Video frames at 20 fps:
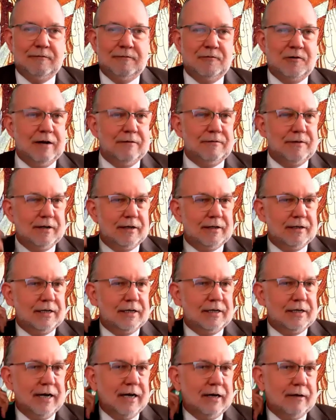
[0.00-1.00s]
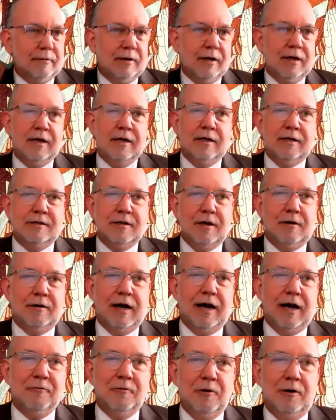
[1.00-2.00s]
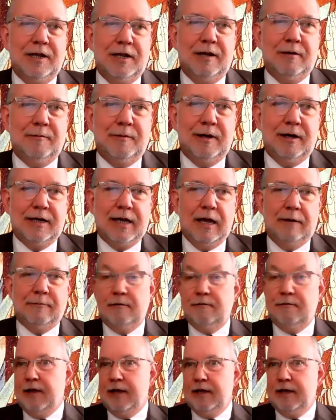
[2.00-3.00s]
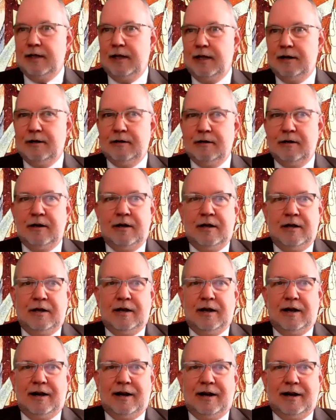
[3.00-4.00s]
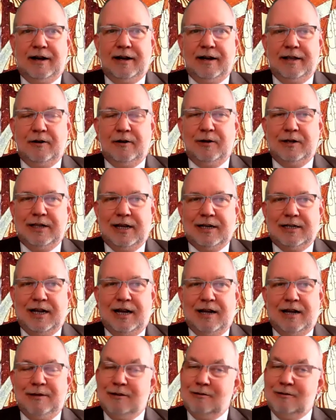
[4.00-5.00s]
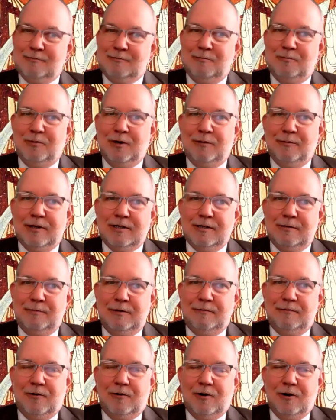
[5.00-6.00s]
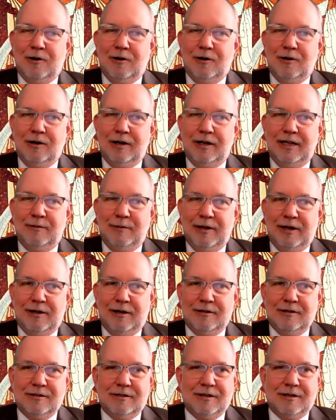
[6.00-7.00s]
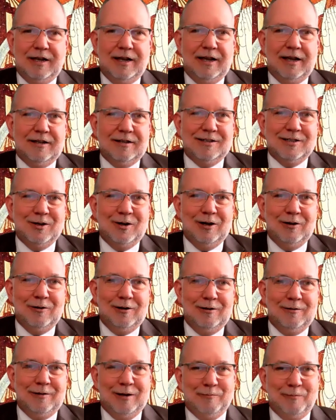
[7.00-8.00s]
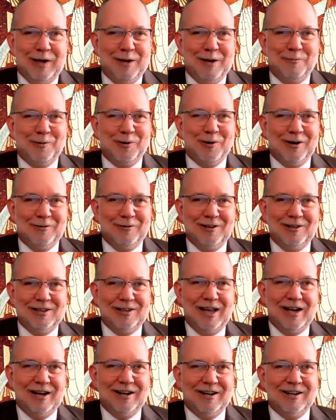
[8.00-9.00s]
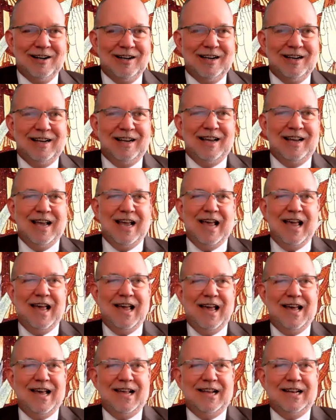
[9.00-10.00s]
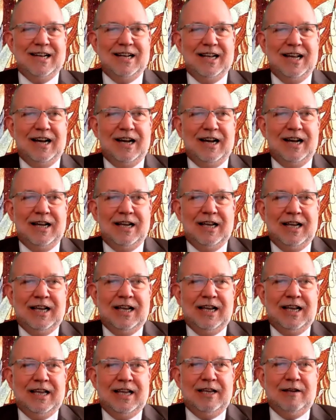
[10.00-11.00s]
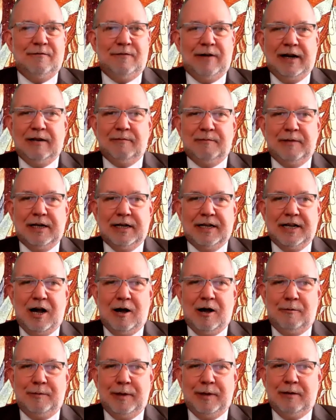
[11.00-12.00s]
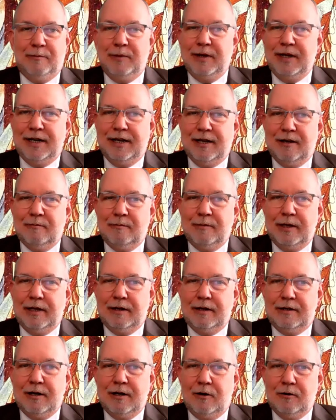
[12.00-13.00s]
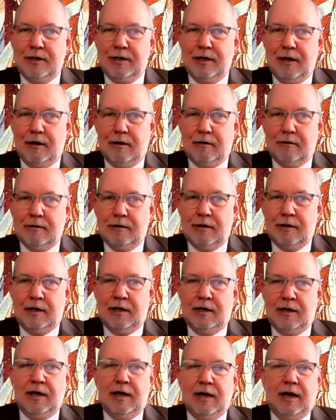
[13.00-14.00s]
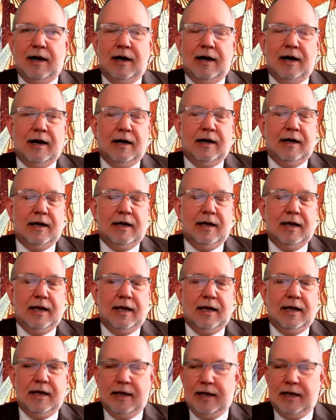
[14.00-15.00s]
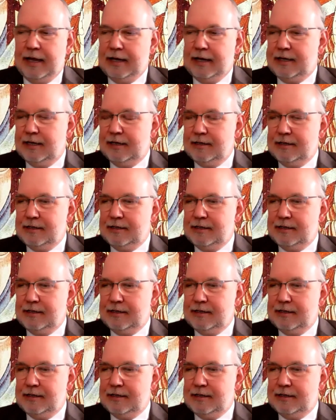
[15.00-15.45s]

drafting at the time. So I wrote him kind of a fan letter. At that time, that was pretty much before emails. And so I wrote it on paper, a real letter. And he invited me to come and meet him in Tokyo at